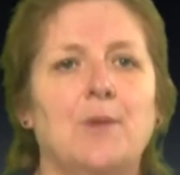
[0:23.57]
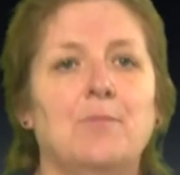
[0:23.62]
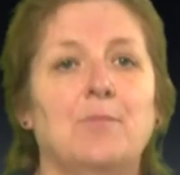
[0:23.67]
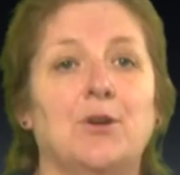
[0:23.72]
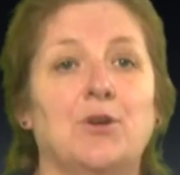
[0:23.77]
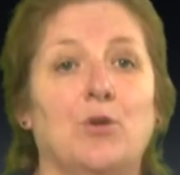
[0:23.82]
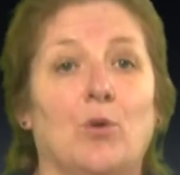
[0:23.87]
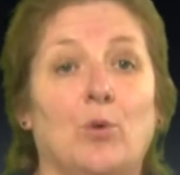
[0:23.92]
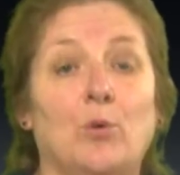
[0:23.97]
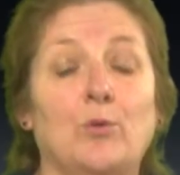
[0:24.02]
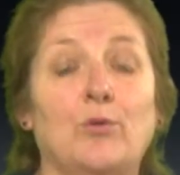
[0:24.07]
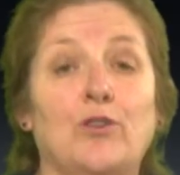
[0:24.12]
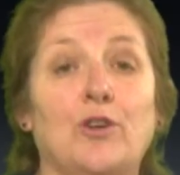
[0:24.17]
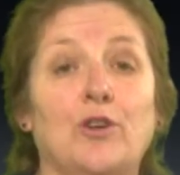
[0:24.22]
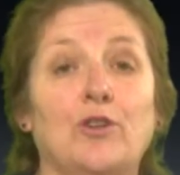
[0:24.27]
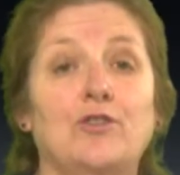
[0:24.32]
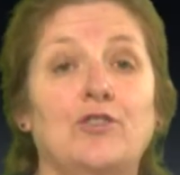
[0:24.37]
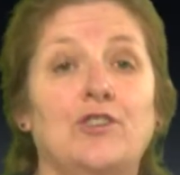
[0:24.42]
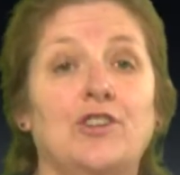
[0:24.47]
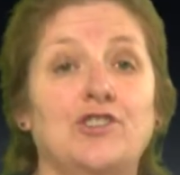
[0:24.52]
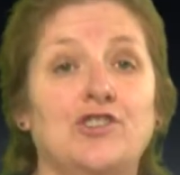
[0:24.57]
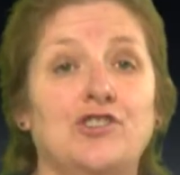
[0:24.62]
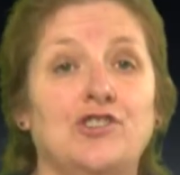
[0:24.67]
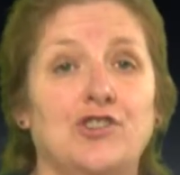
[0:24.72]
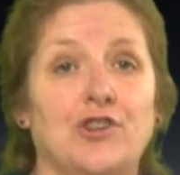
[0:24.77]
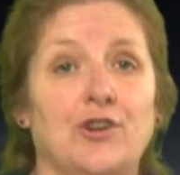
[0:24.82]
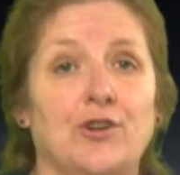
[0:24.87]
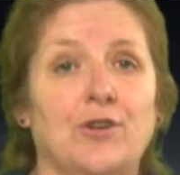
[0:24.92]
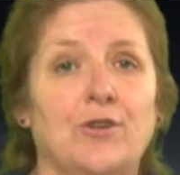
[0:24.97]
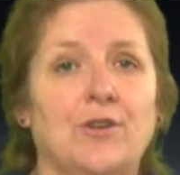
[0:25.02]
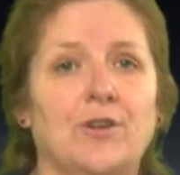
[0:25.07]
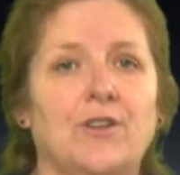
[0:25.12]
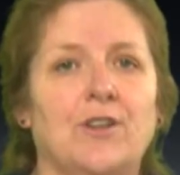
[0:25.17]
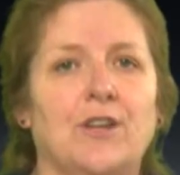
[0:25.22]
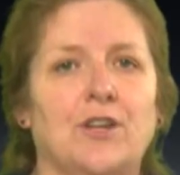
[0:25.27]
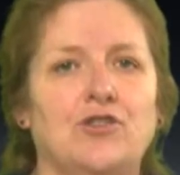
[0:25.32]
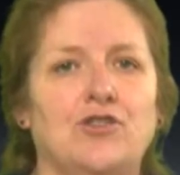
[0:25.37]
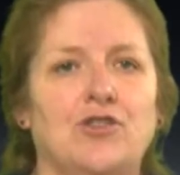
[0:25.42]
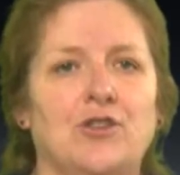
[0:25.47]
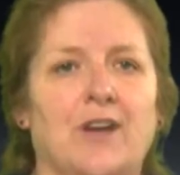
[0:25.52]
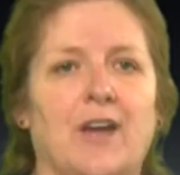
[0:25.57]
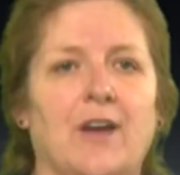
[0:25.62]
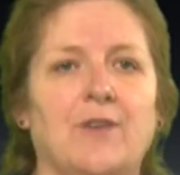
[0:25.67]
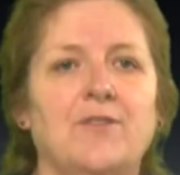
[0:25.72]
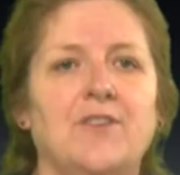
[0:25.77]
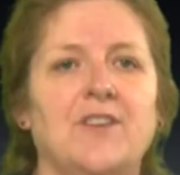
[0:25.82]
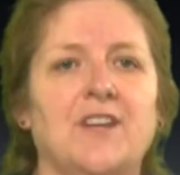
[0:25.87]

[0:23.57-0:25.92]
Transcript: but also to ensure that you cover